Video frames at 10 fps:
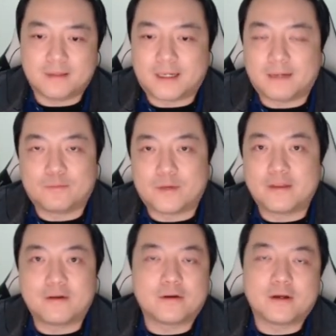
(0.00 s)
Whether
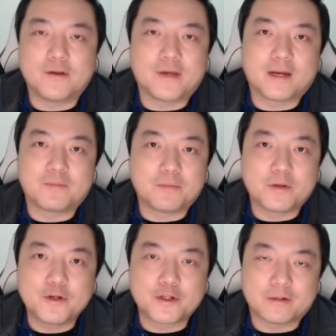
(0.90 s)
or not you get a
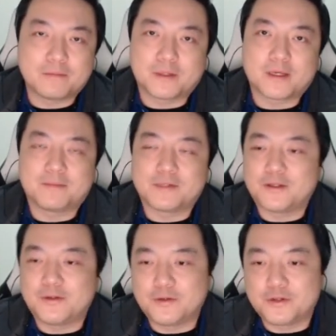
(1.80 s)
promotion becomes a
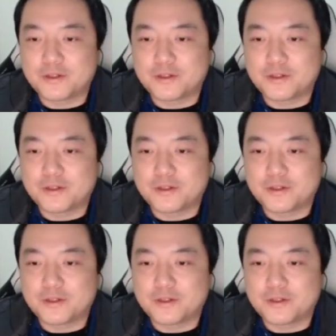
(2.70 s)
huge